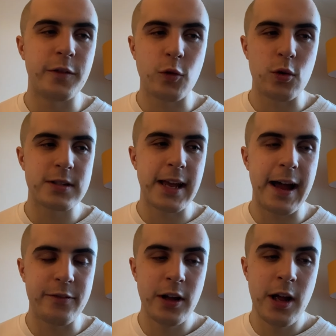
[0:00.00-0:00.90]
Of course, they
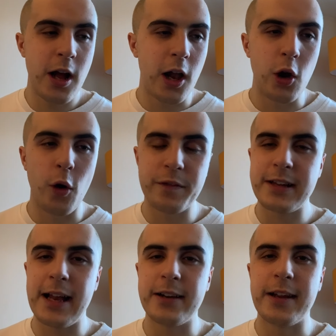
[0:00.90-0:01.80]
have a lot of
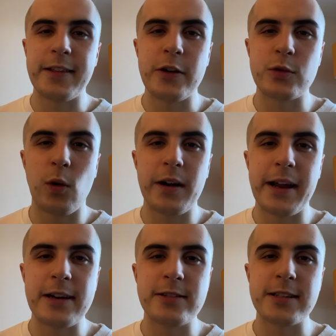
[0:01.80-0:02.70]
talent in those wide
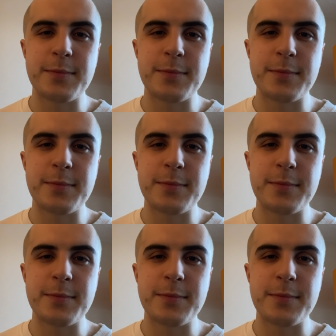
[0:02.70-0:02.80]
areas.